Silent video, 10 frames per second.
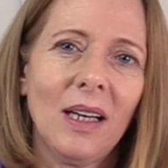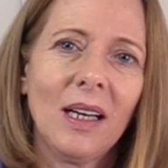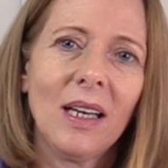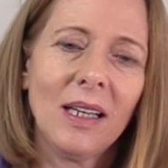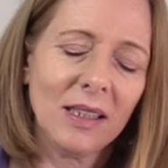
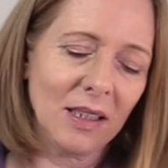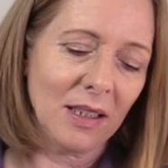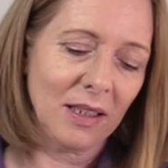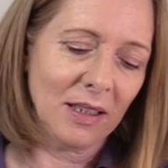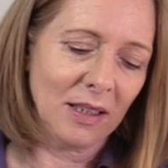Unless
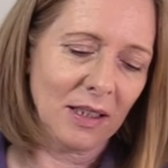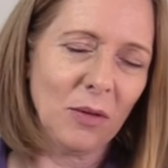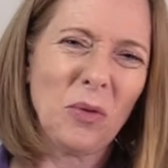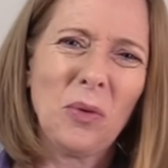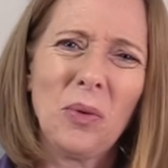there is a
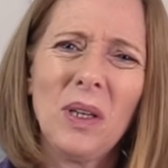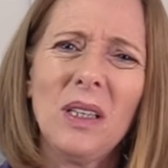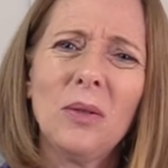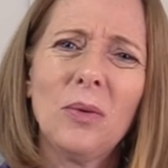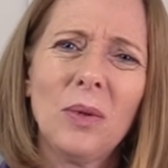
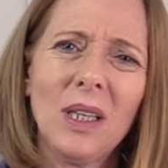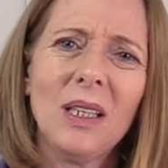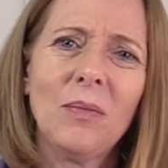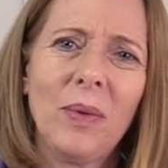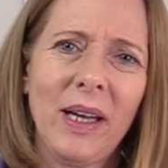
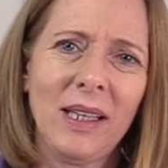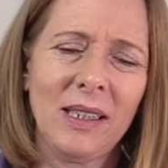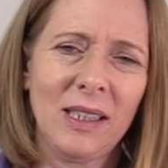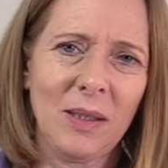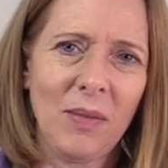really bad
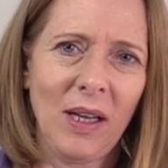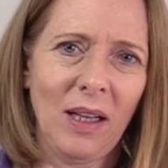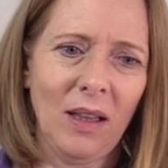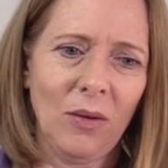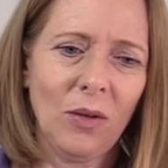
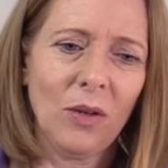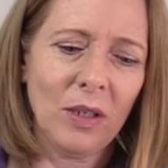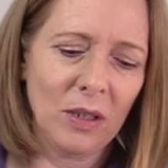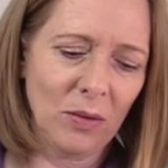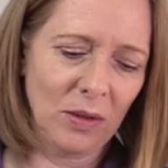smell, or
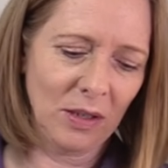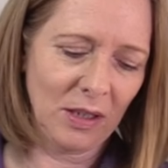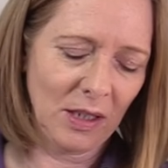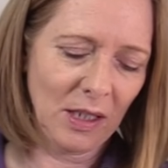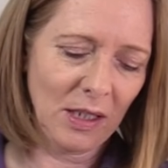you
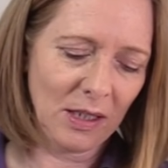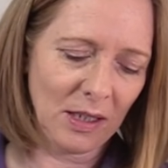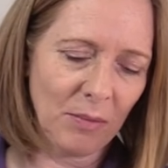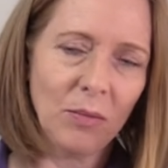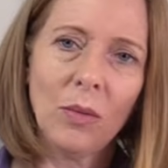see
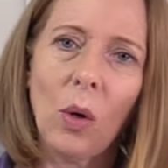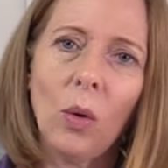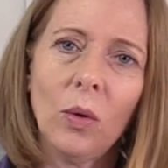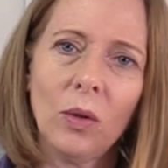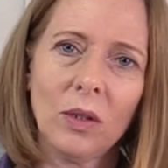some
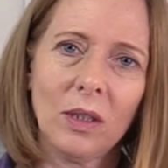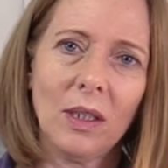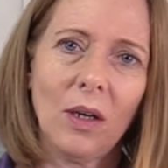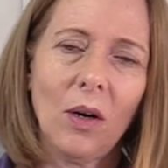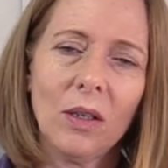mold
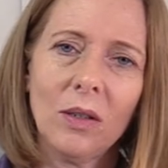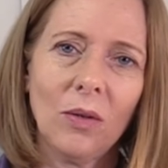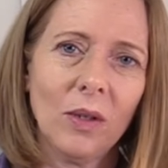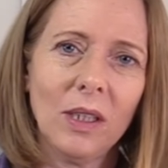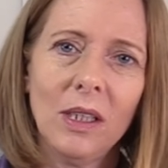on
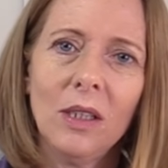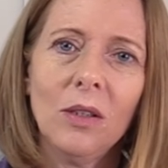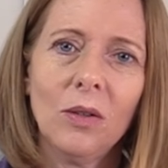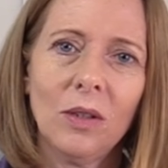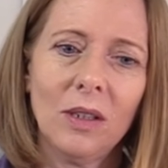or in
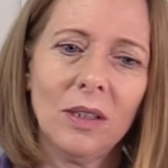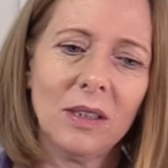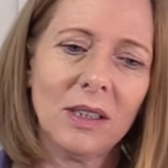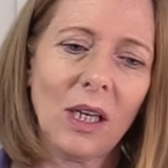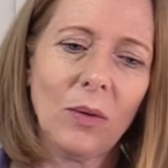your
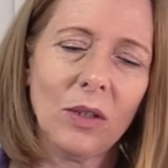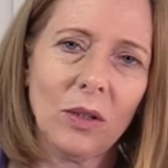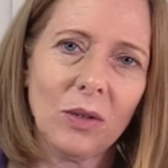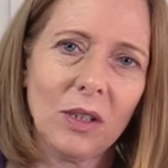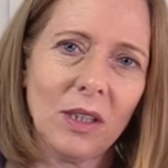
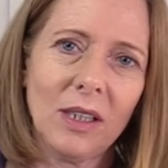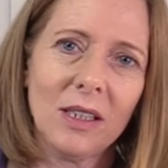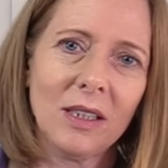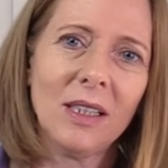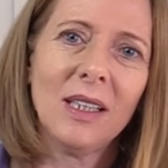sourdough
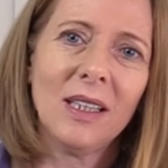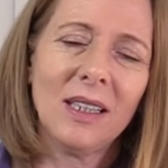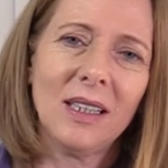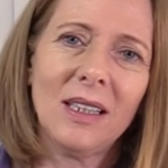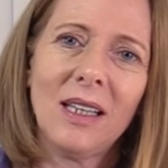starter,
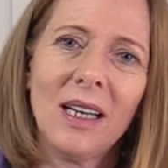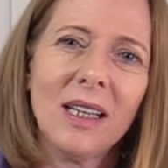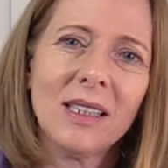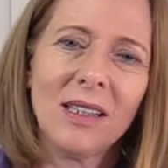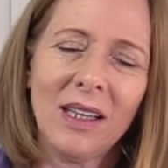
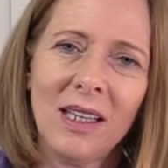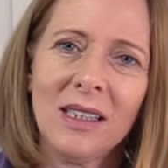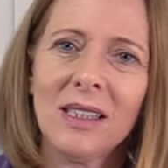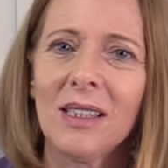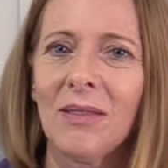unless
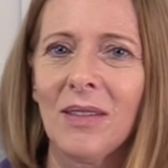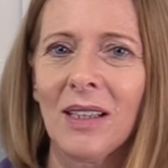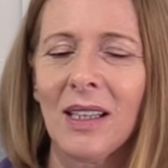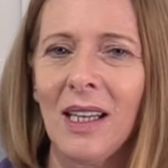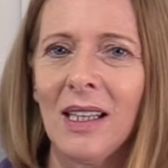that's the
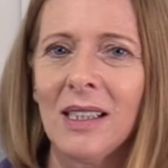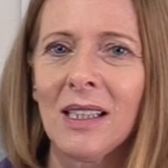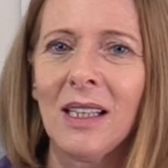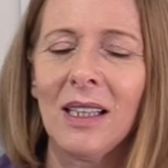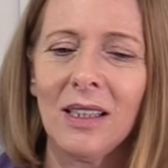case,